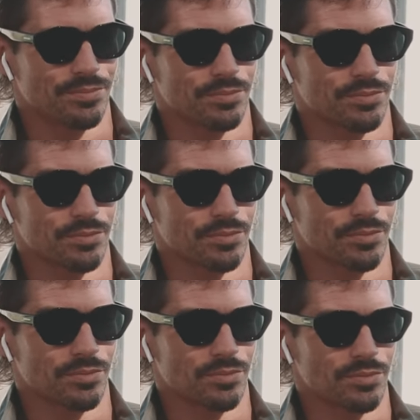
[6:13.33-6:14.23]

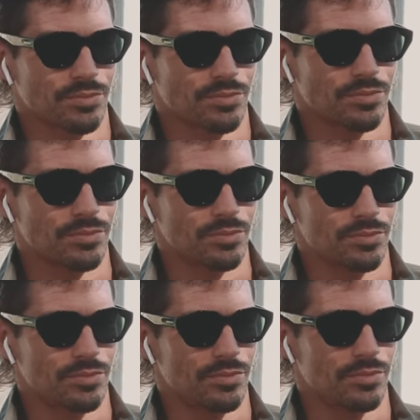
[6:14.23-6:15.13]

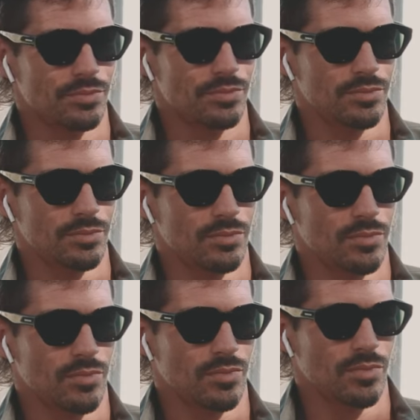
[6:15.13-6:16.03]

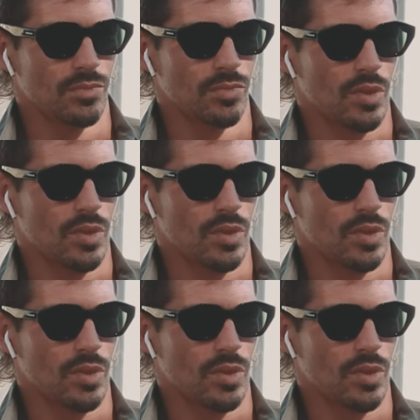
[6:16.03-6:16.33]
Nobody speaks.